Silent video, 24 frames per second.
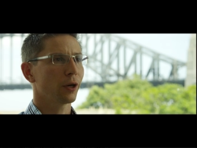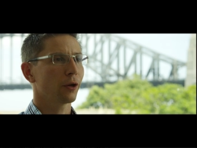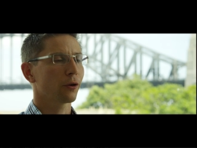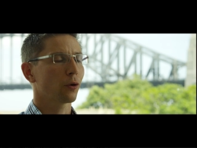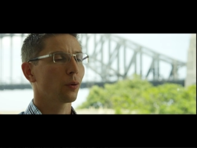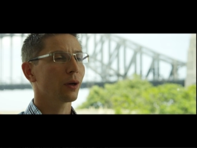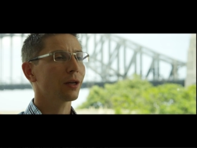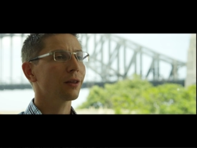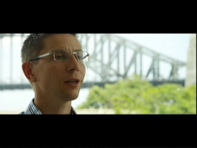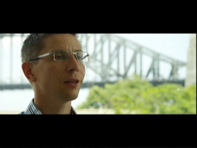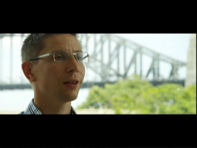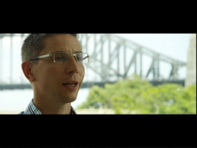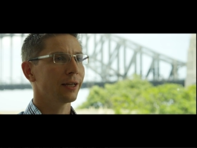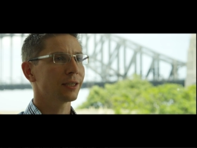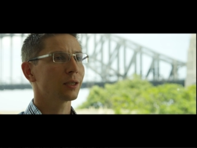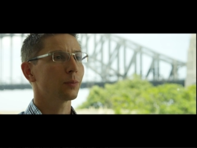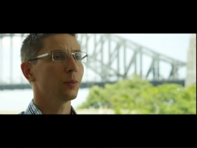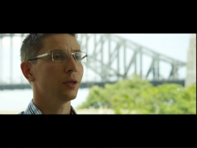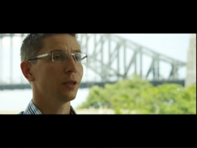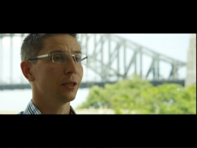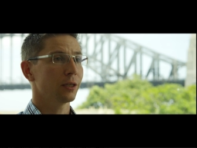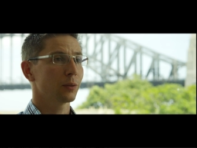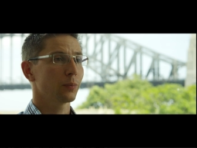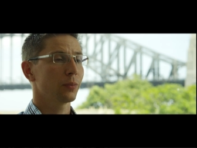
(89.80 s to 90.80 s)
it quickly led to
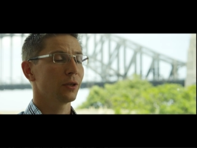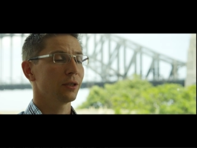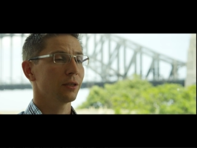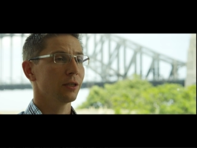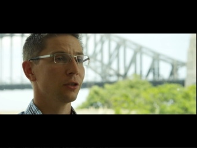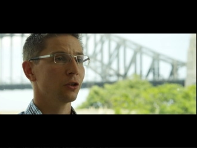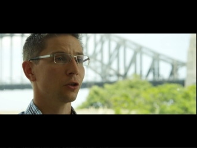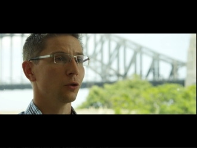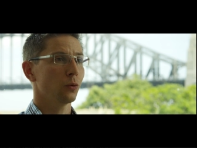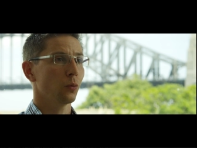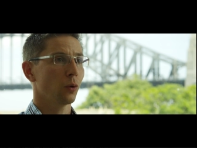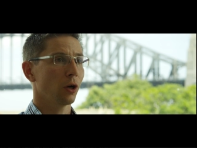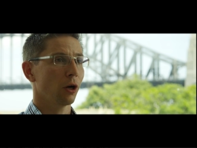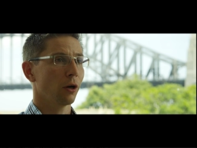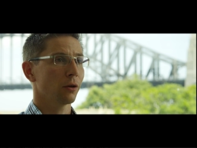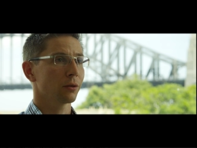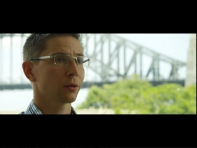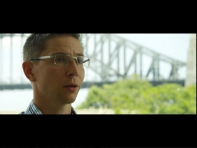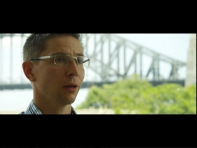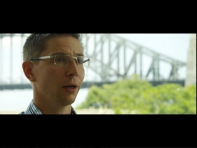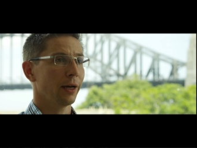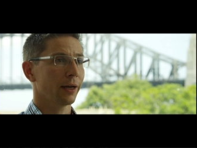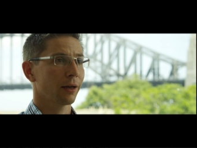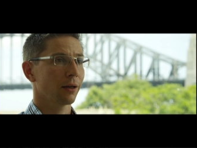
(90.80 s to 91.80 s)
me this position where I
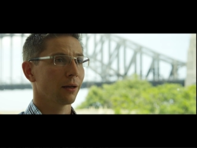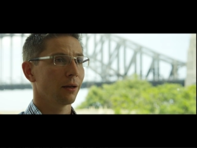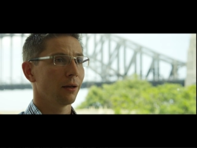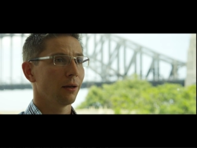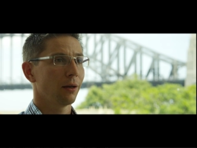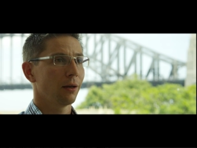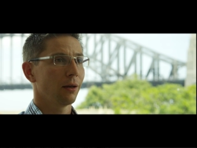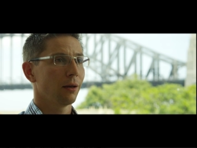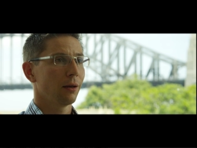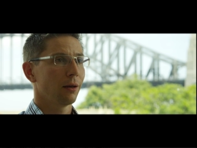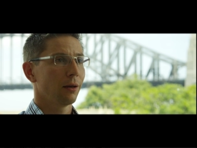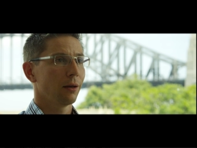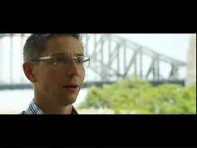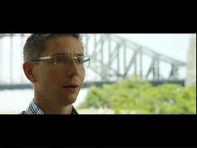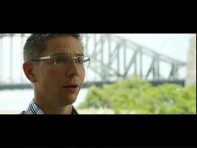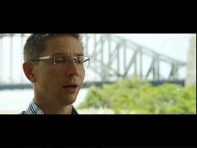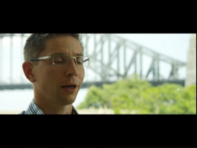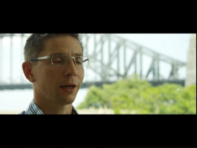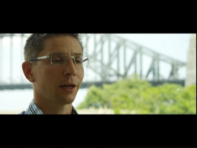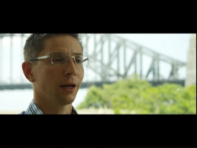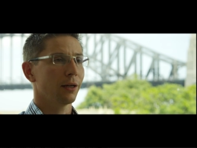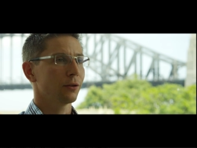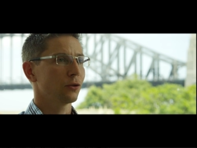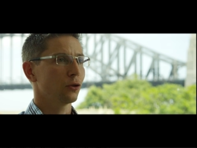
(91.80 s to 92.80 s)
was like, I
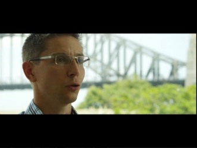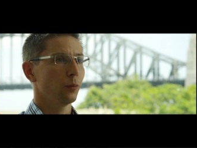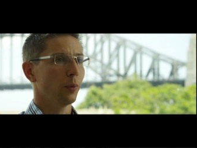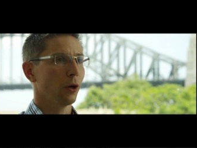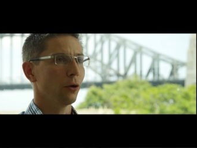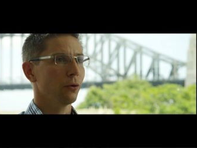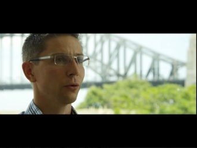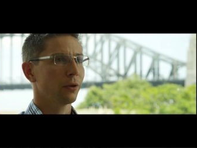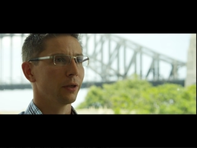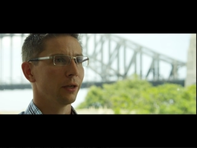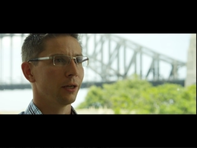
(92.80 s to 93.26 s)
can't do both